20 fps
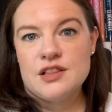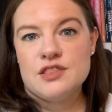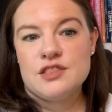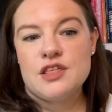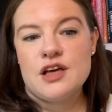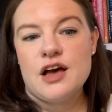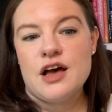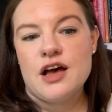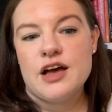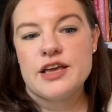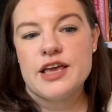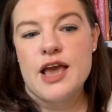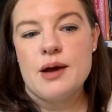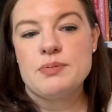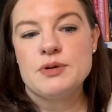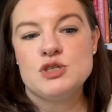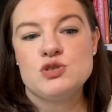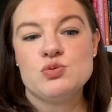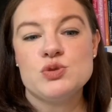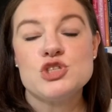The
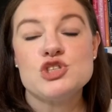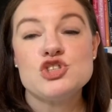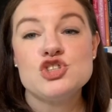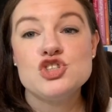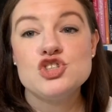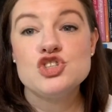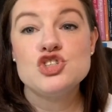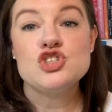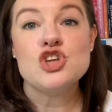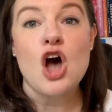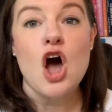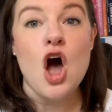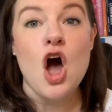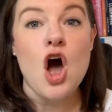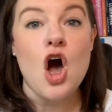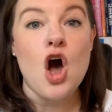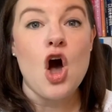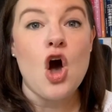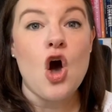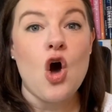cabbage was
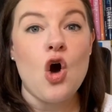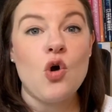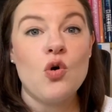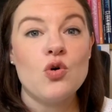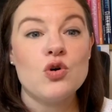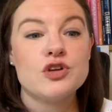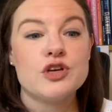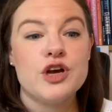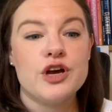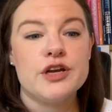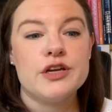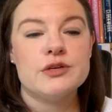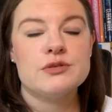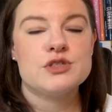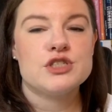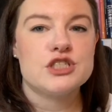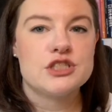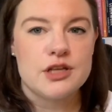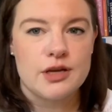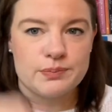so good. It
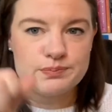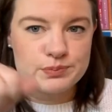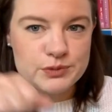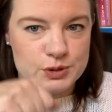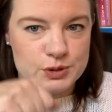was just like...